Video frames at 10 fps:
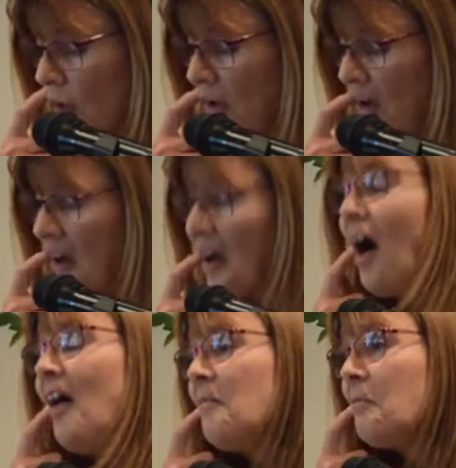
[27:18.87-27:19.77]
Now, and
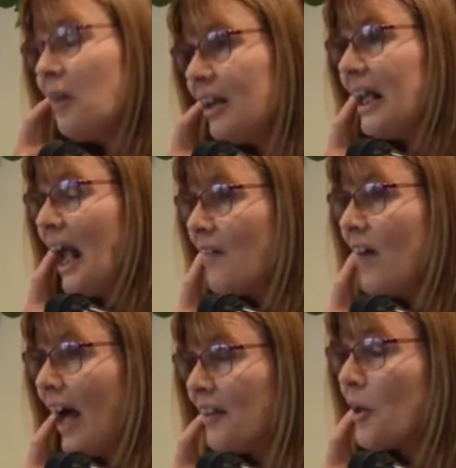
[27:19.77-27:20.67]
I really have
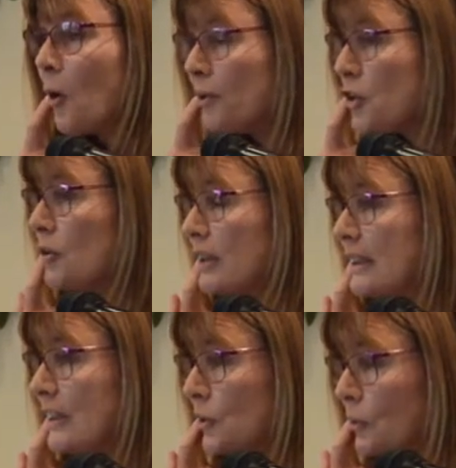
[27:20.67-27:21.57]
had the
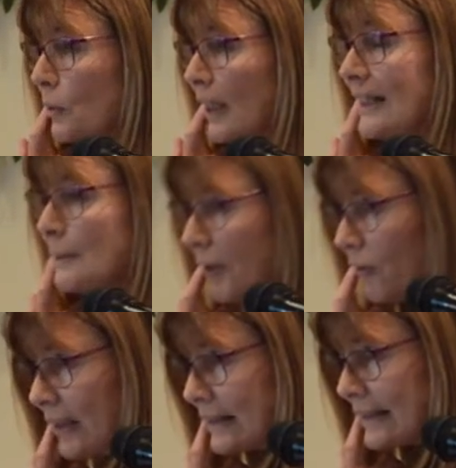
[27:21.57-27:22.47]
opportunity to
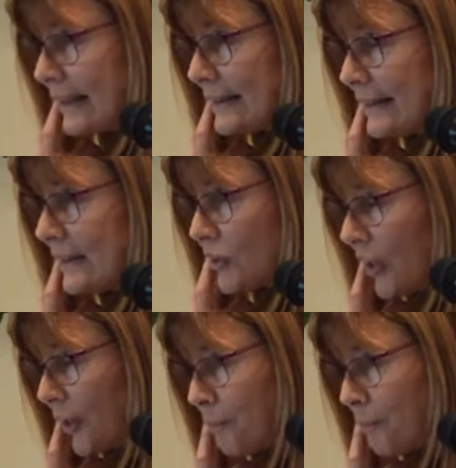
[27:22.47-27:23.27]
experience this this year.